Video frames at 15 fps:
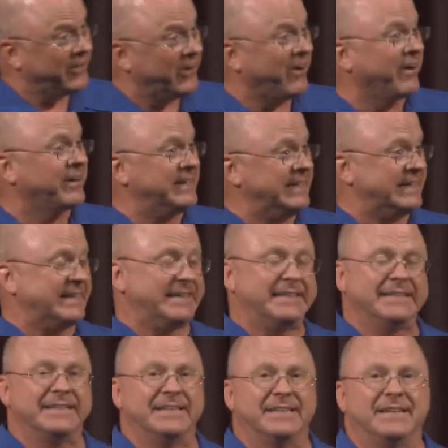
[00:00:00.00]
garden
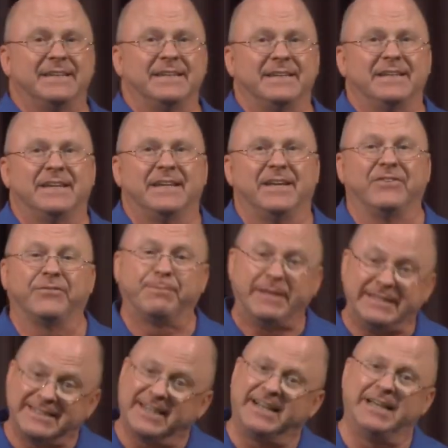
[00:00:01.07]
and
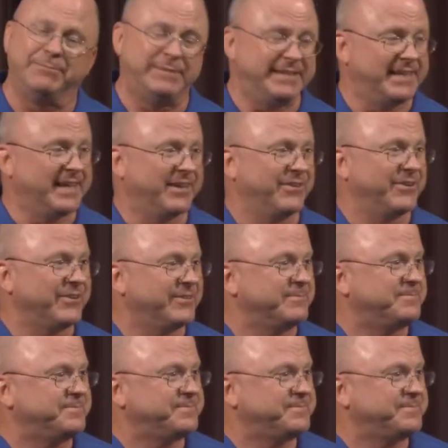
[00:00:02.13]
spend time together.